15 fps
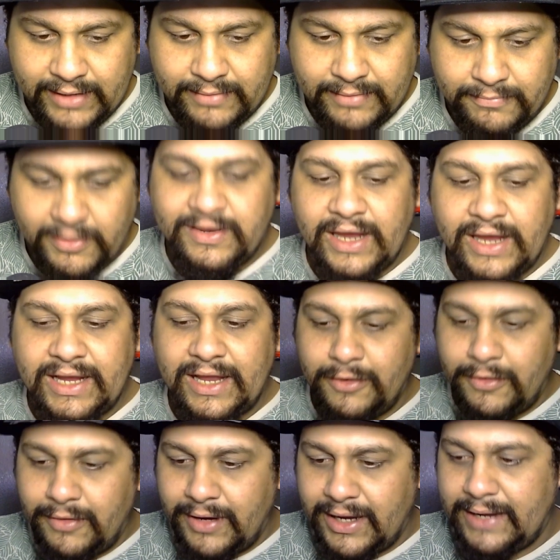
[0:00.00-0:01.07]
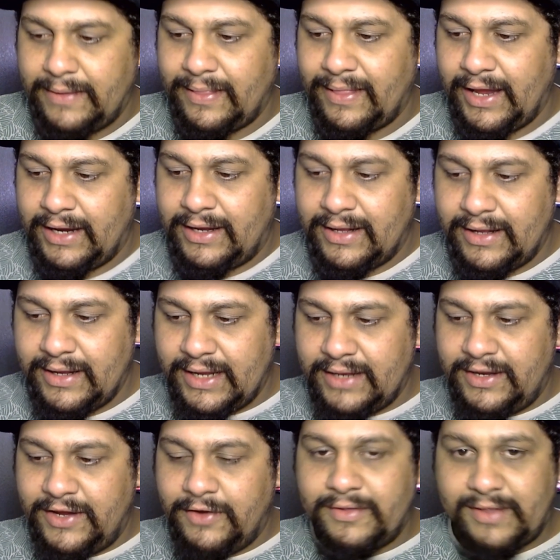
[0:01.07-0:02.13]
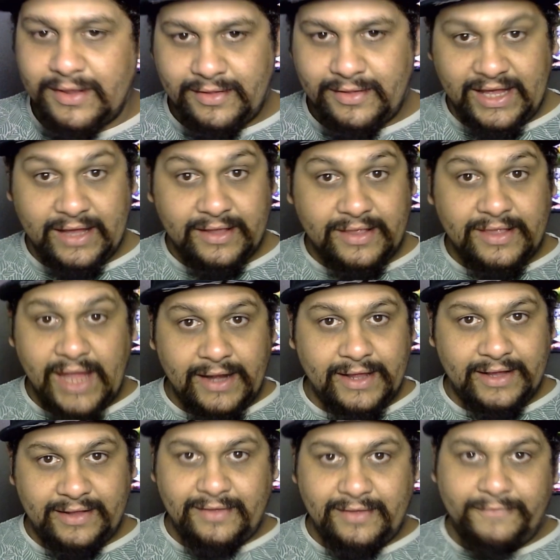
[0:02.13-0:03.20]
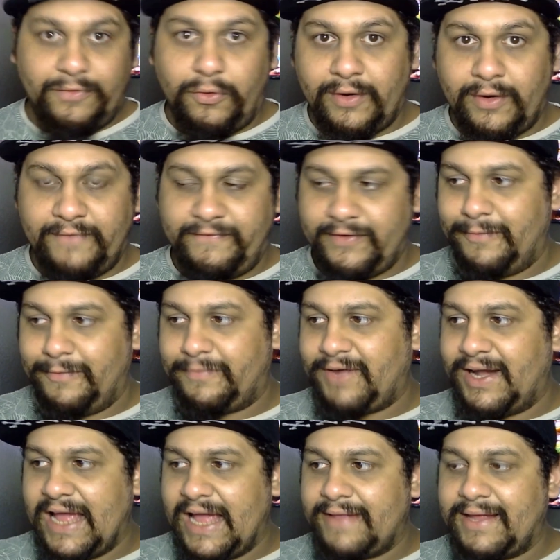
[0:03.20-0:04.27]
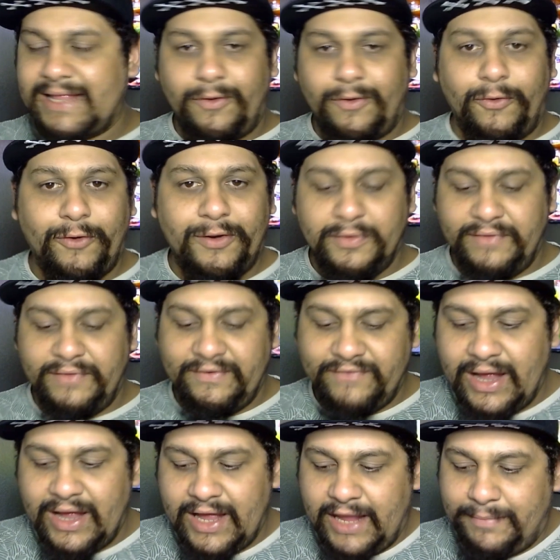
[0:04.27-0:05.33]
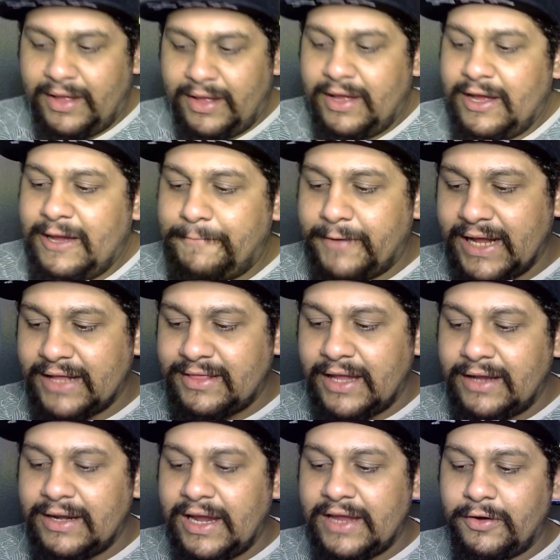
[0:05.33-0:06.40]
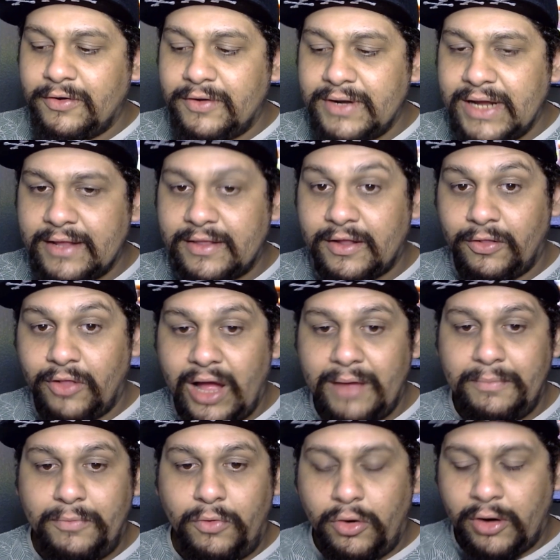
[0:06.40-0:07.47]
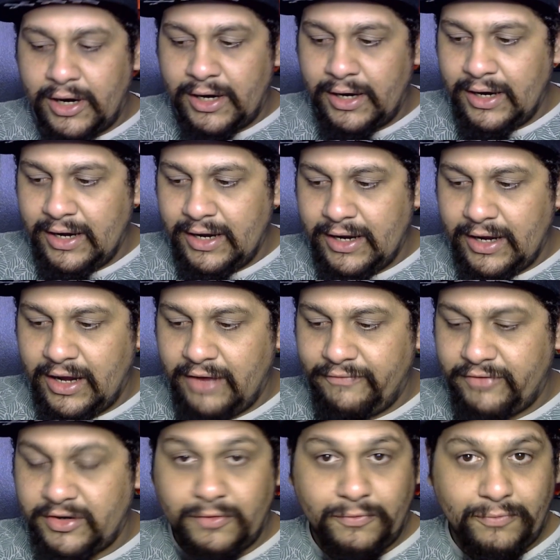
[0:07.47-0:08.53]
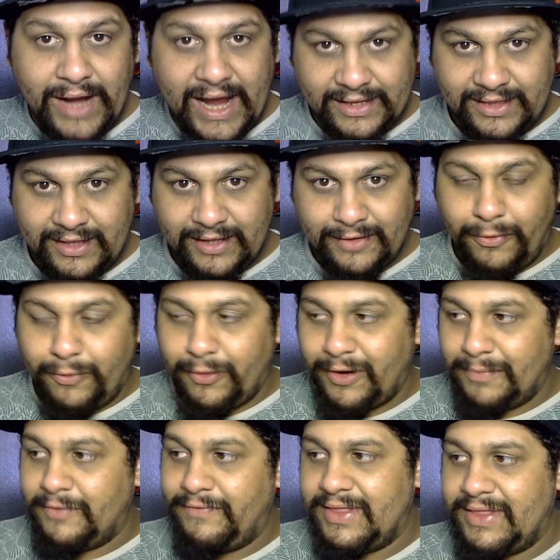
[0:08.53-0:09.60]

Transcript: much like Canoa, like it uses the aesthetics of horror films, right? It has like that horror movie vibe, but I think La Llorona is a lot more of a direct horror movie than